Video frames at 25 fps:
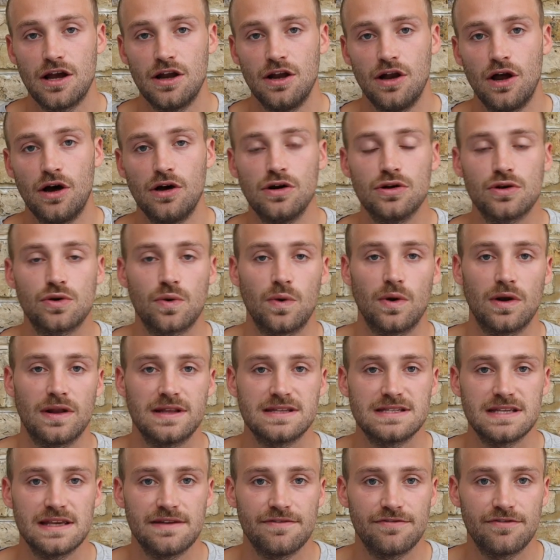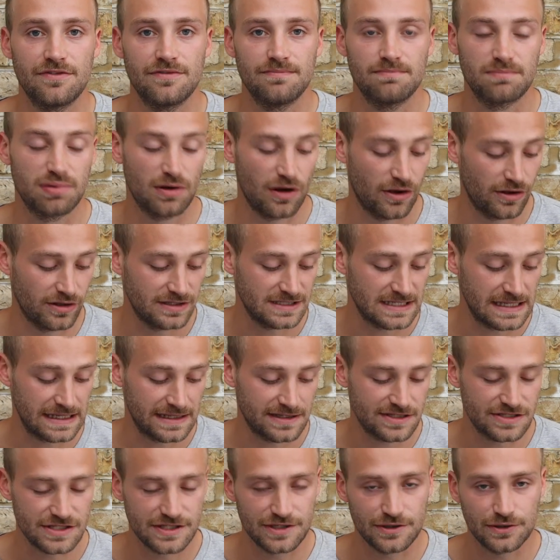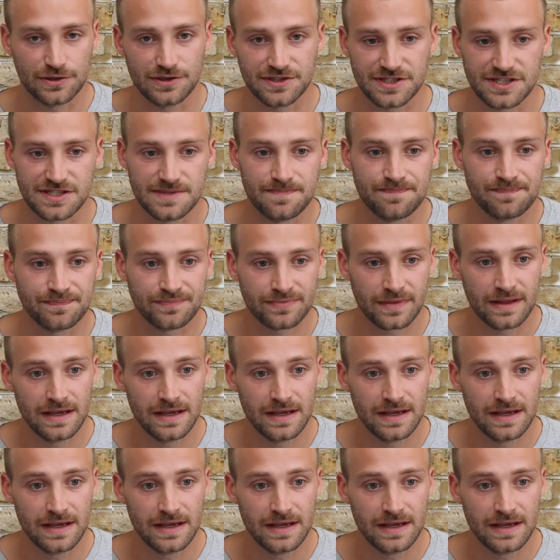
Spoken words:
low quality protein source.